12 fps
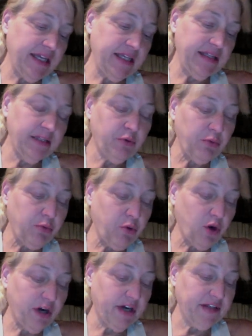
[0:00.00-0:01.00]
In the
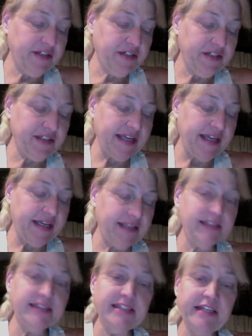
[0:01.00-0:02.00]
report, there's
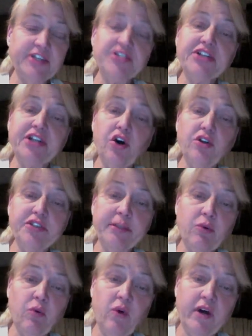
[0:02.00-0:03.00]
a goal
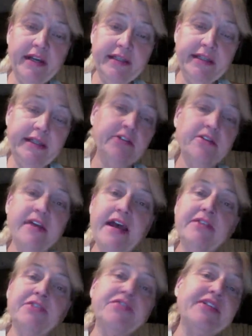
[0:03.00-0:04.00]
number 1, and under
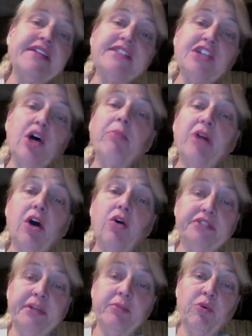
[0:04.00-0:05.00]
that there's a
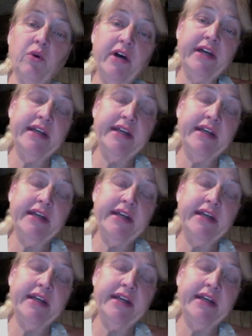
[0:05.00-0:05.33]
sub-goal number 1,